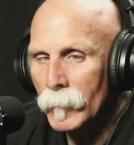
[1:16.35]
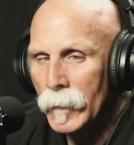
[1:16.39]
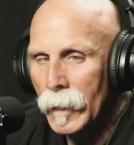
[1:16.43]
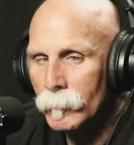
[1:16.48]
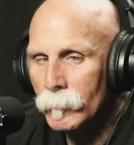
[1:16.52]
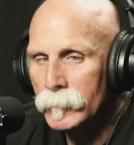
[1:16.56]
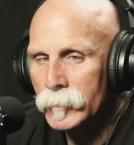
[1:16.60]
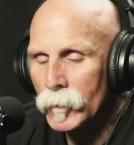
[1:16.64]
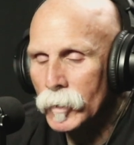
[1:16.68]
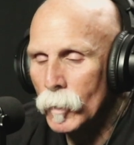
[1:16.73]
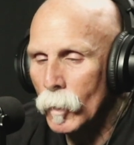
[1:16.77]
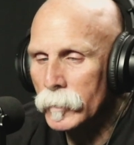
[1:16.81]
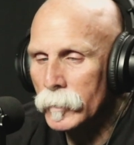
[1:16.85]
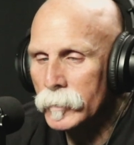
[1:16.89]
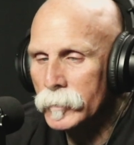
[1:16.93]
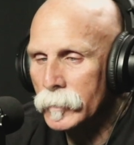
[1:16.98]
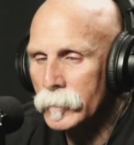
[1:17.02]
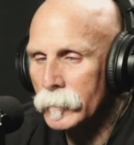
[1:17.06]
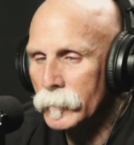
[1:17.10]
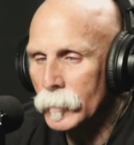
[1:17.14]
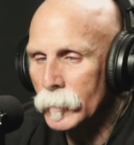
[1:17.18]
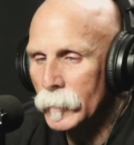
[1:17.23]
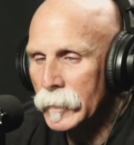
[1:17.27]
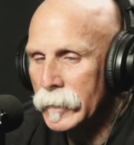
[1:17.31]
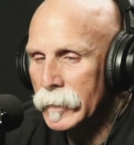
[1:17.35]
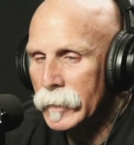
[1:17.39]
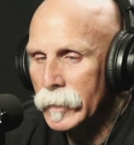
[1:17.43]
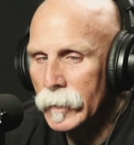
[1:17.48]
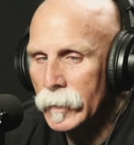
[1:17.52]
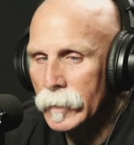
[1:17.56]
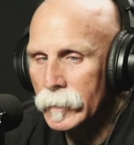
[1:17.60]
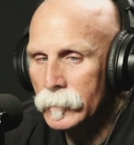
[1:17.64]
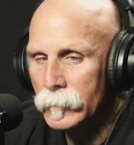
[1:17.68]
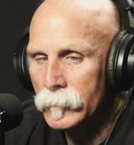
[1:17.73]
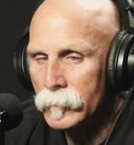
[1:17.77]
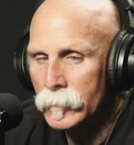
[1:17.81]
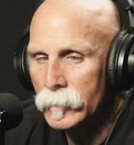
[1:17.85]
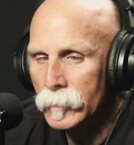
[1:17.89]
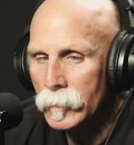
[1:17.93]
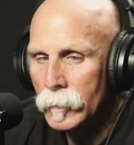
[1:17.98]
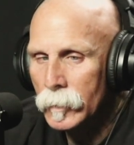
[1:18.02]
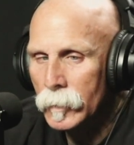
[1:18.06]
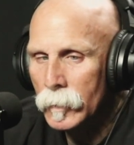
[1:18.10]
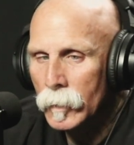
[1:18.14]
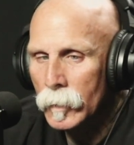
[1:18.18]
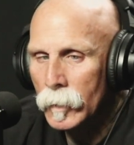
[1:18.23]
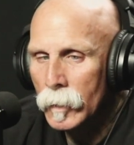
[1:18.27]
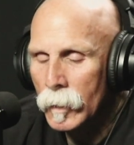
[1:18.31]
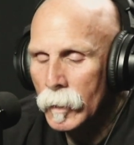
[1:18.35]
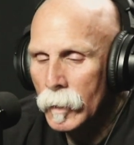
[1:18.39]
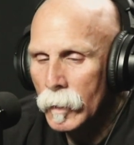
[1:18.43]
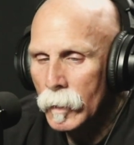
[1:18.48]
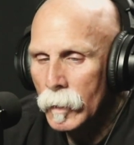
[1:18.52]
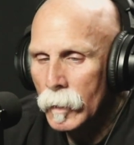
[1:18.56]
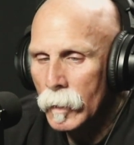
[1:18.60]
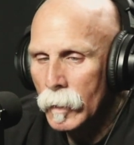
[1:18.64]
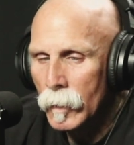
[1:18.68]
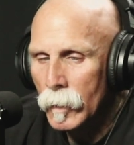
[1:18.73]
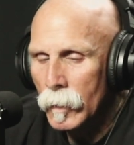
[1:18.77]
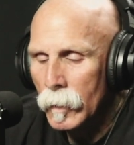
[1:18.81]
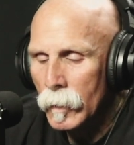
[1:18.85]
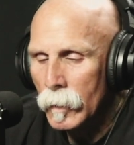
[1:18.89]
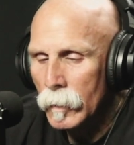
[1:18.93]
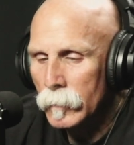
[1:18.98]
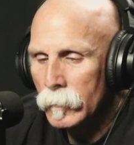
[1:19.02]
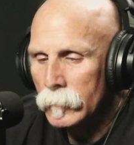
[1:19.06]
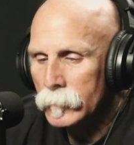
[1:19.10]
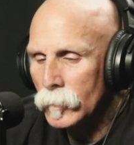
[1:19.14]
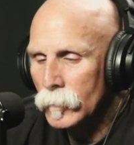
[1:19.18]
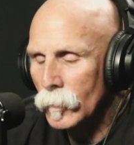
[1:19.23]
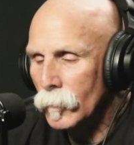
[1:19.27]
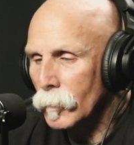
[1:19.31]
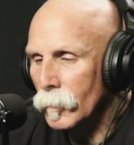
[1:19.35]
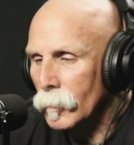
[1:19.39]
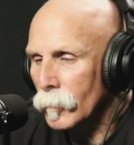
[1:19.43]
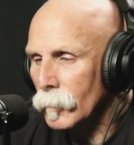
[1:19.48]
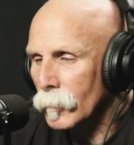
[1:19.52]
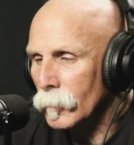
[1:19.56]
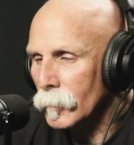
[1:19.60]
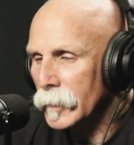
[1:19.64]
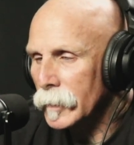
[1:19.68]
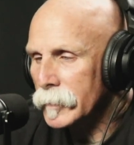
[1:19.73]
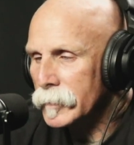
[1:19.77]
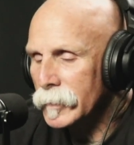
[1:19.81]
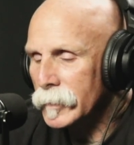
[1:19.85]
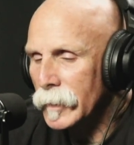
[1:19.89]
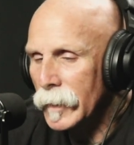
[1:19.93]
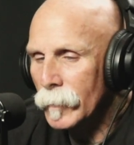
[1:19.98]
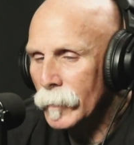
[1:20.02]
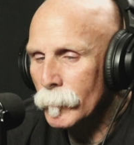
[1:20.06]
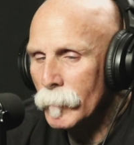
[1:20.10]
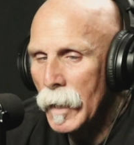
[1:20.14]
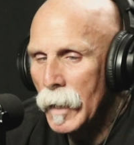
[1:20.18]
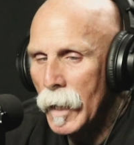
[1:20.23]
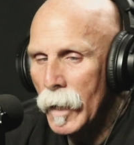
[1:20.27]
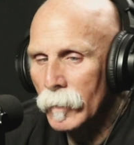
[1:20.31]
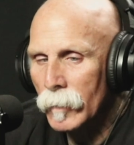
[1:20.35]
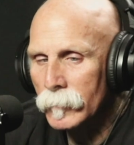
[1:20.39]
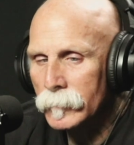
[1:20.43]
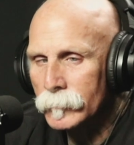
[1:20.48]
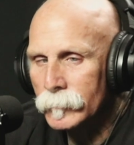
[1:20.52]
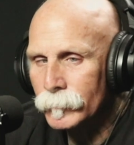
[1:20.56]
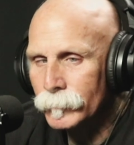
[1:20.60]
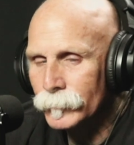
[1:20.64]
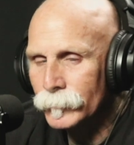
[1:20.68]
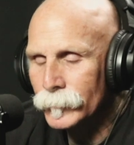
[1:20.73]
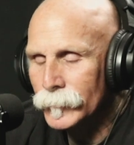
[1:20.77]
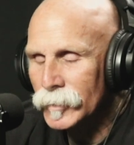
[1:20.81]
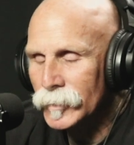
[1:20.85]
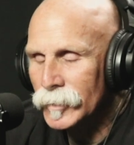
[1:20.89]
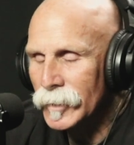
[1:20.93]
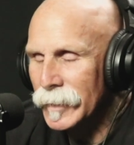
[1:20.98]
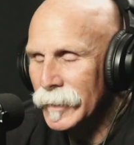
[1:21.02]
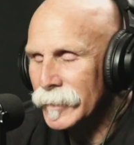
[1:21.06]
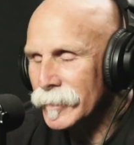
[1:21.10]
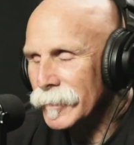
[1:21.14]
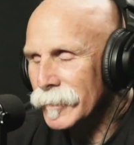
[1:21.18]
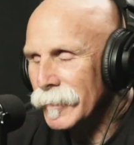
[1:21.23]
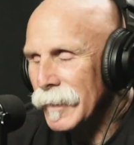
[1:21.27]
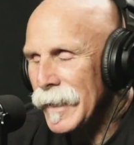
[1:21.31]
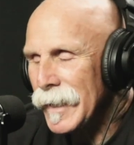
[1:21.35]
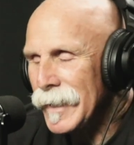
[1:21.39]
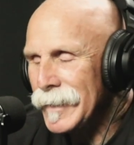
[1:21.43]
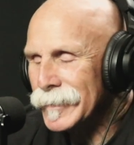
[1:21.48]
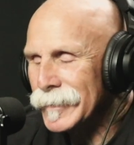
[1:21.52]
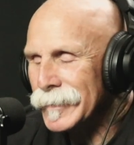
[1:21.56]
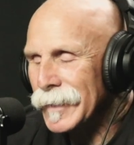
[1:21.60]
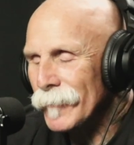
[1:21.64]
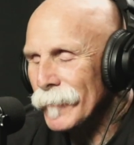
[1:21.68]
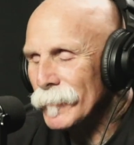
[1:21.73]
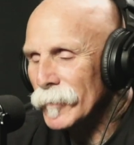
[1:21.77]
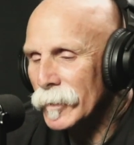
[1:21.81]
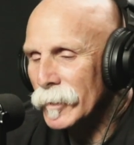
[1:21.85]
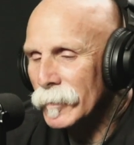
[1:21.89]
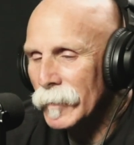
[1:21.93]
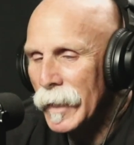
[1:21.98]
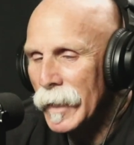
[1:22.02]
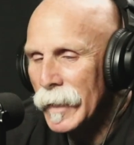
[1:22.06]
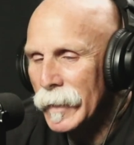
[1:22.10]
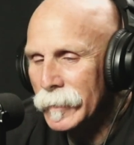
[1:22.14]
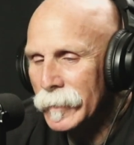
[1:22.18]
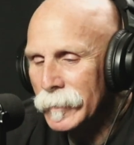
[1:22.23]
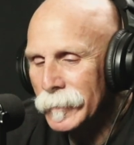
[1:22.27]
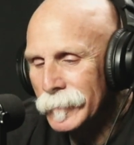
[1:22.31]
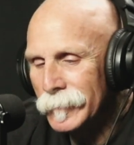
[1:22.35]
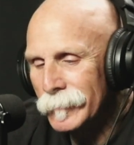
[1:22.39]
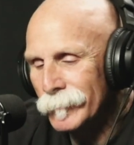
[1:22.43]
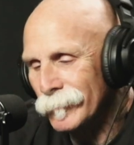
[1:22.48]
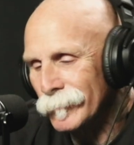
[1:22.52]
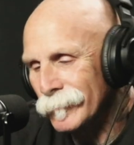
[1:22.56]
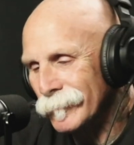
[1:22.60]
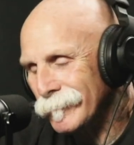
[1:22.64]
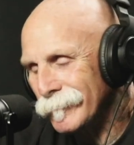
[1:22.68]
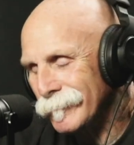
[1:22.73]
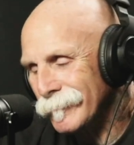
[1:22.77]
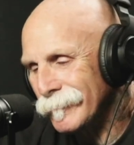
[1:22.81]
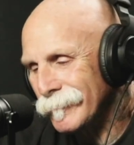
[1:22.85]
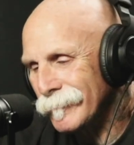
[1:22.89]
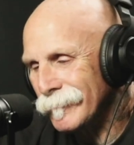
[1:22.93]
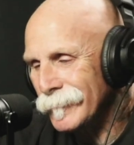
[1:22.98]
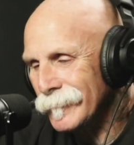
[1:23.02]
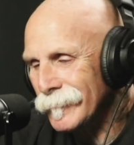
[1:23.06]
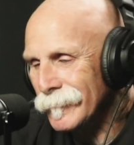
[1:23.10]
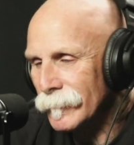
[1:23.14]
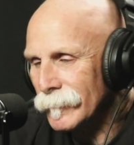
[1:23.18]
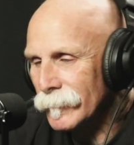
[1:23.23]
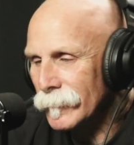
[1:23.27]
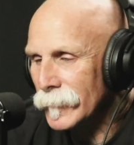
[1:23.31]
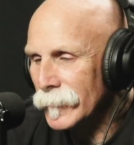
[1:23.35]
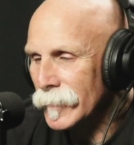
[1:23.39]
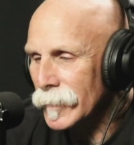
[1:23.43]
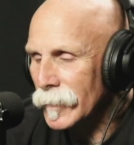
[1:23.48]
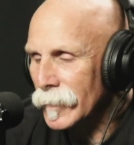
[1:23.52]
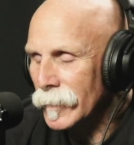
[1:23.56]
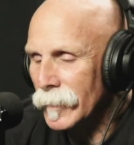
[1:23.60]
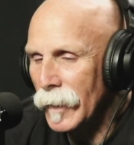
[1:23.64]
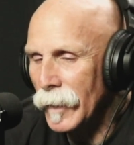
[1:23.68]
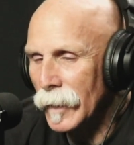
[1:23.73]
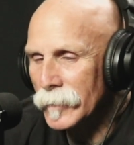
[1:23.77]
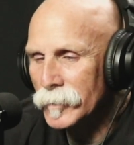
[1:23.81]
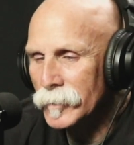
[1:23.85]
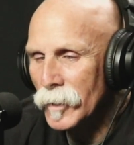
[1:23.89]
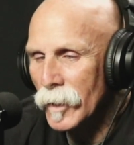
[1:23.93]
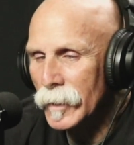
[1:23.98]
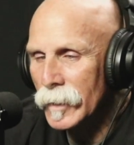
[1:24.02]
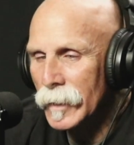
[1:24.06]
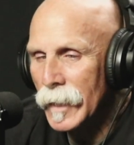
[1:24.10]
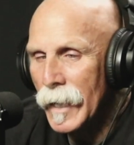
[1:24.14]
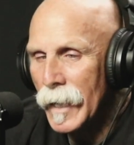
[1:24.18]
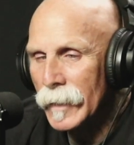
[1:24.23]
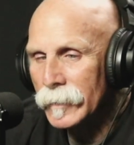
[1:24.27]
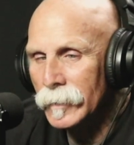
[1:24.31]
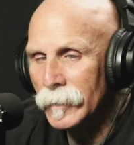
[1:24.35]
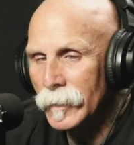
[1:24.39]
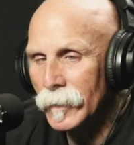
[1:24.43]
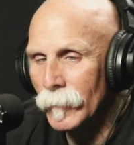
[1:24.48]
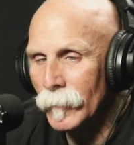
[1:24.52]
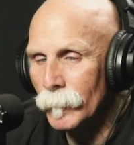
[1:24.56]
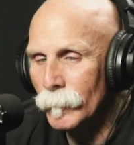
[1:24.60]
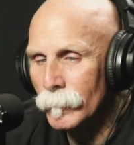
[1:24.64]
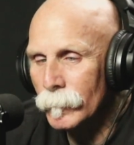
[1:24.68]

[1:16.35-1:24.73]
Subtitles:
I was the oldest of 3 kids. So let's say about 6th grade, 7th grade, I started acting up.